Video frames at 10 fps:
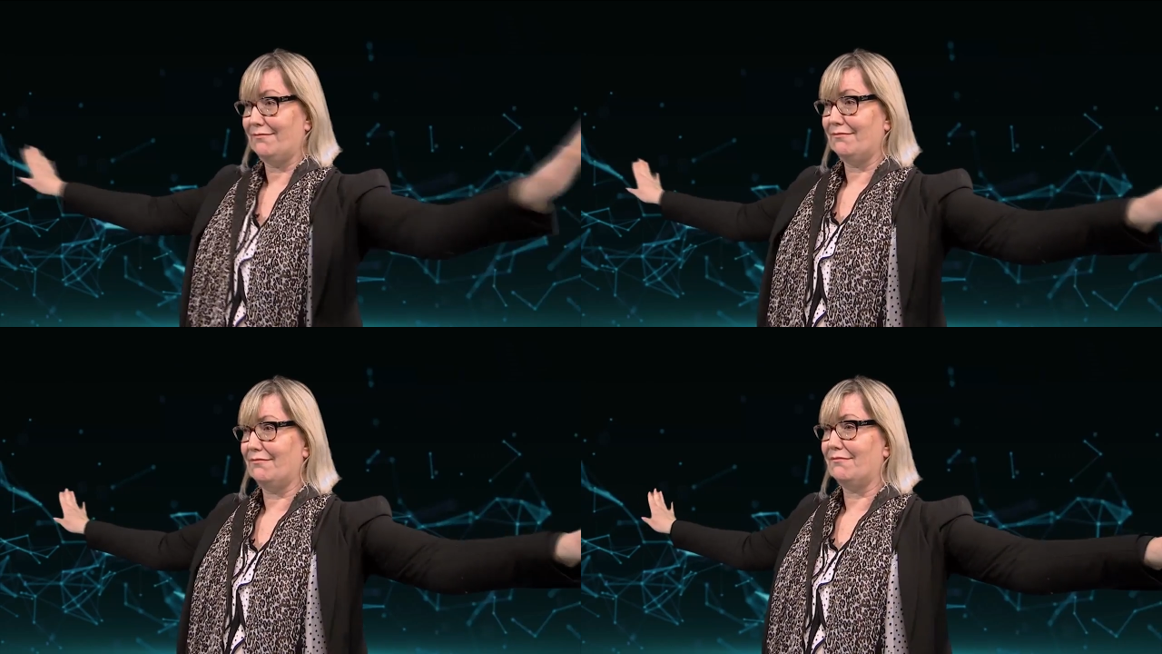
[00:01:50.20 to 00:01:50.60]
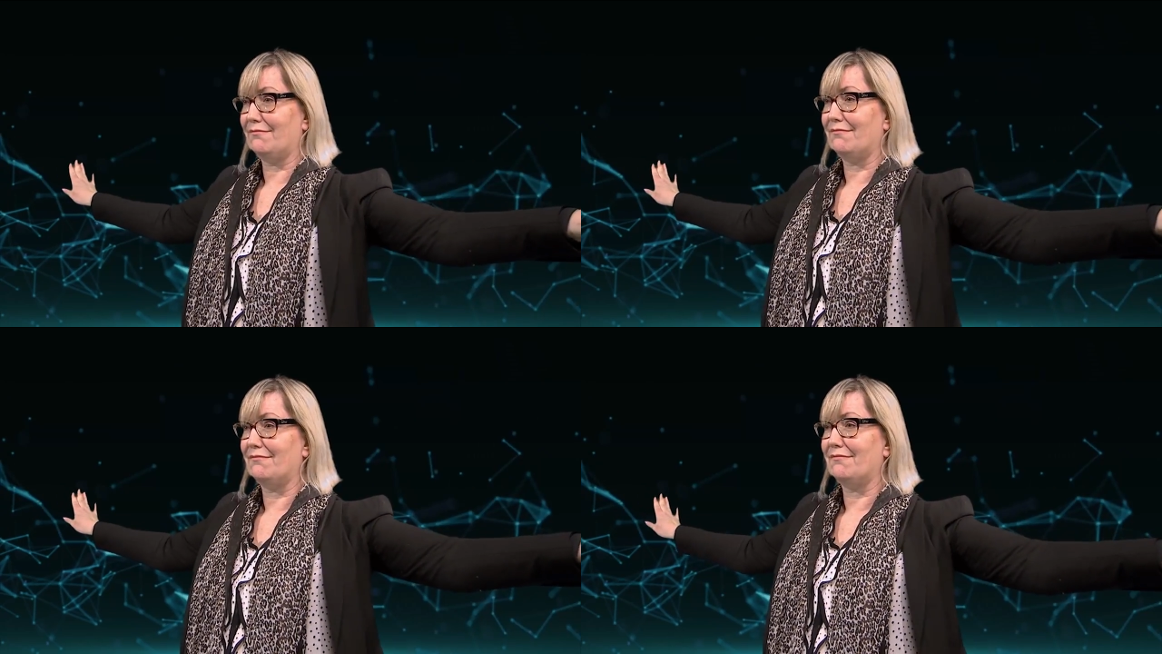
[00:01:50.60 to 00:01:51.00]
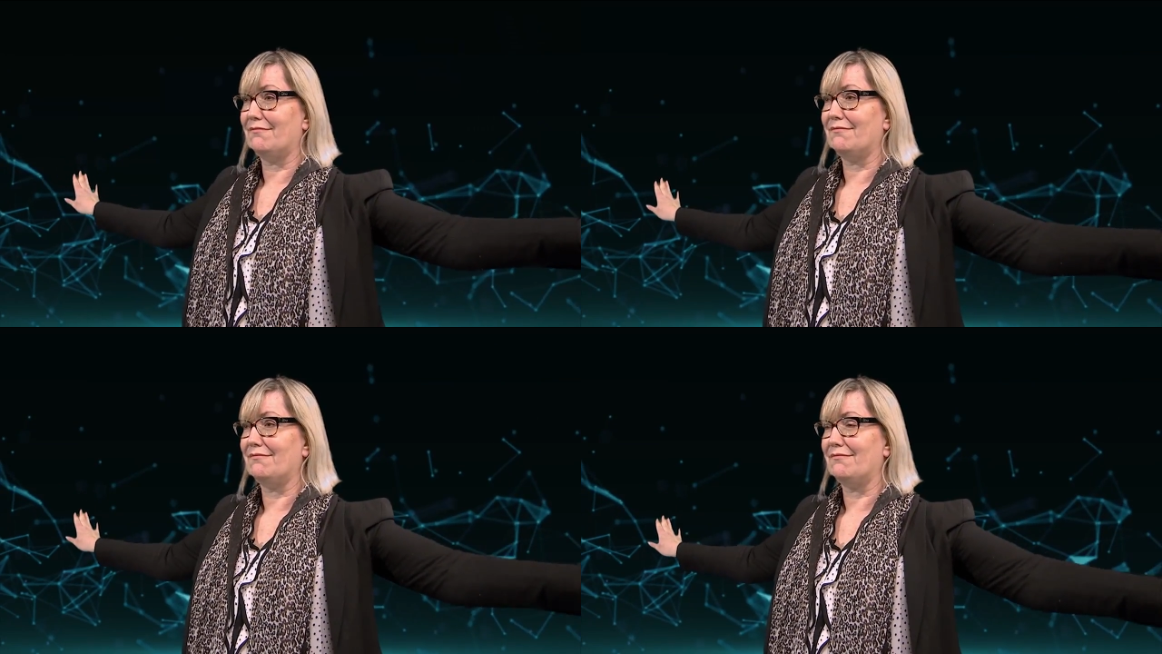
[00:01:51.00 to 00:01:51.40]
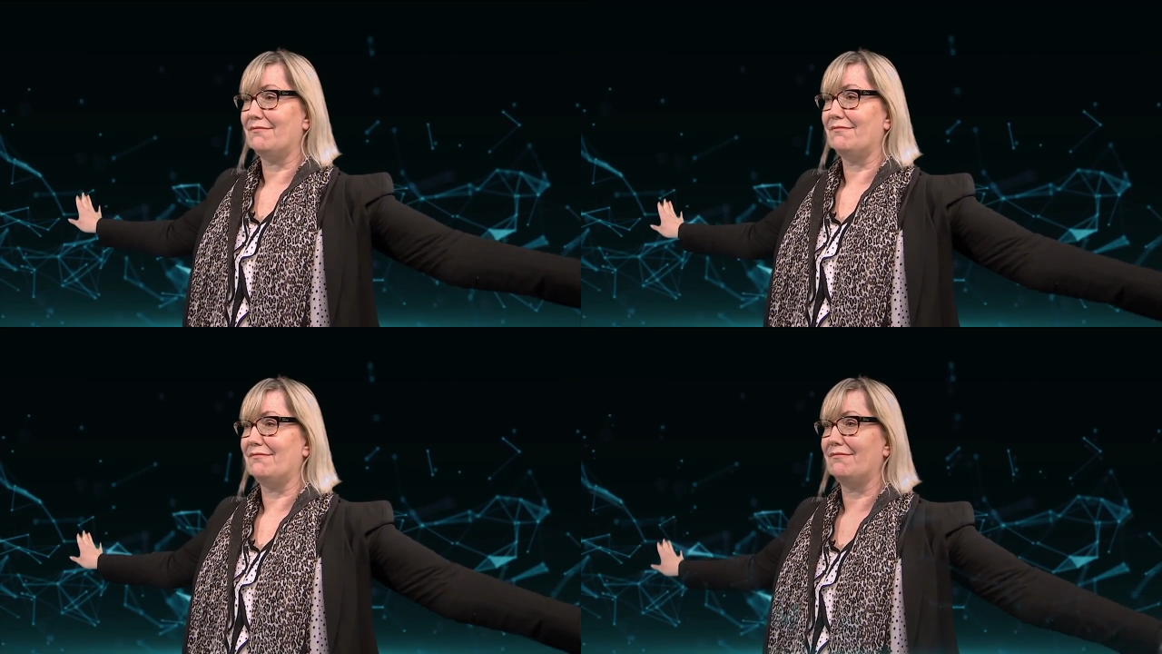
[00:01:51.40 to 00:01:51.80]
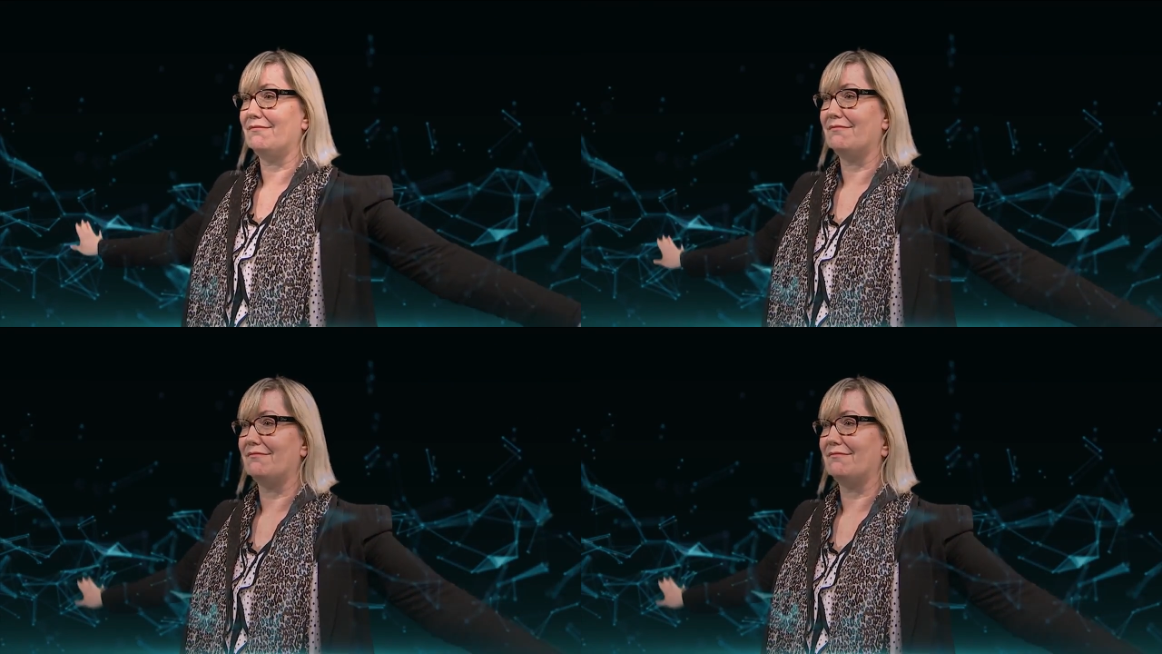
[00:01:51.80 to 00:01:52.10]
(silence)